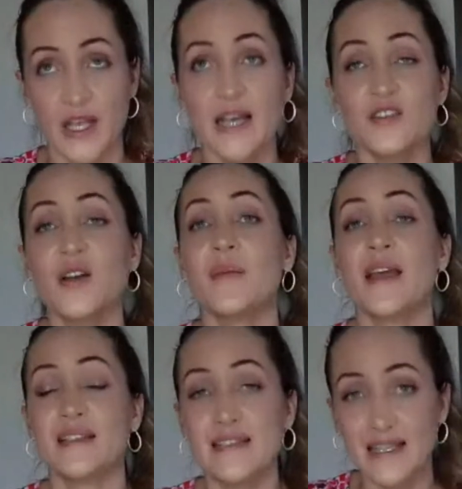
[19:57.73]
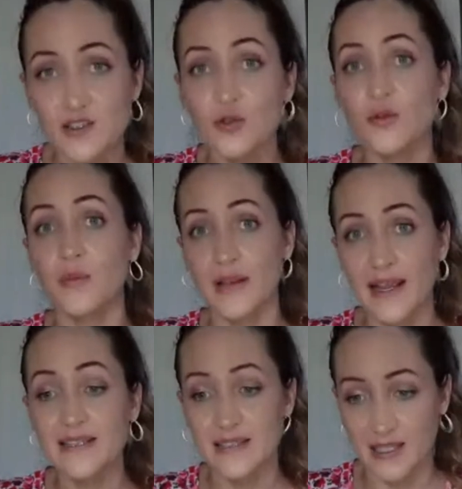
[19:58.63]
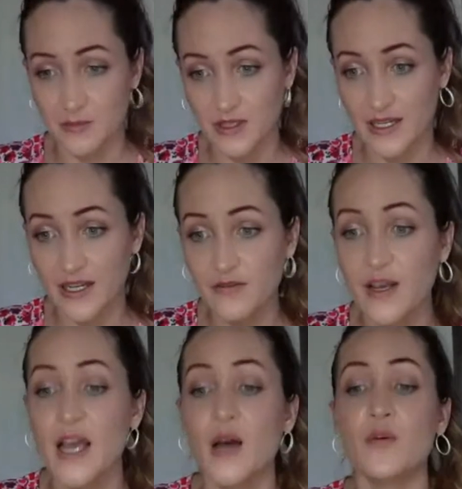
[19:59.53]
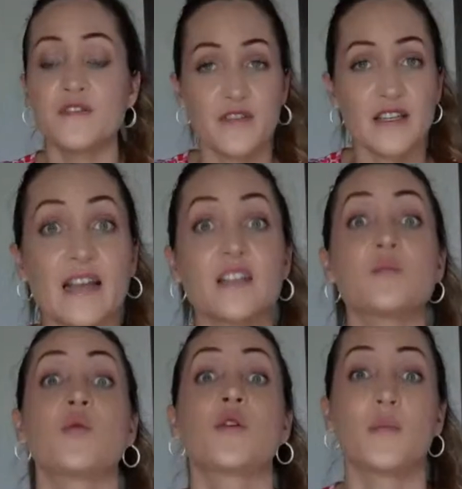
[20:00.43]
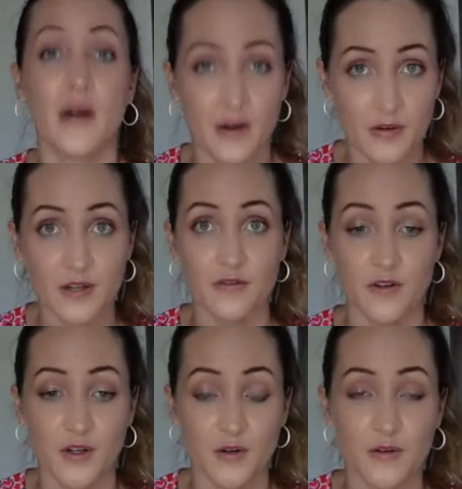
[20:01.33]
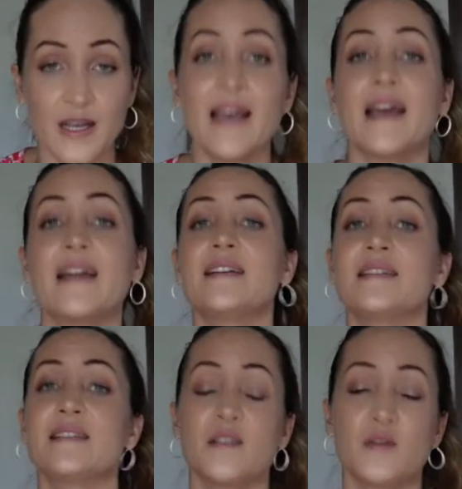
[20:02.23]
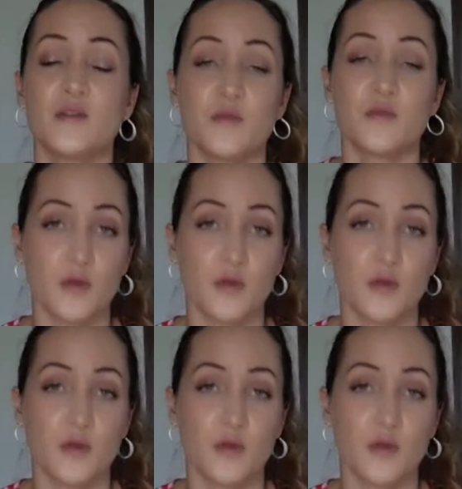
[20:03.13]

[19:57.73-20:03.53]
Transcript: So it makes sense to replace that belief with something that more empowering for you. And this is what we do.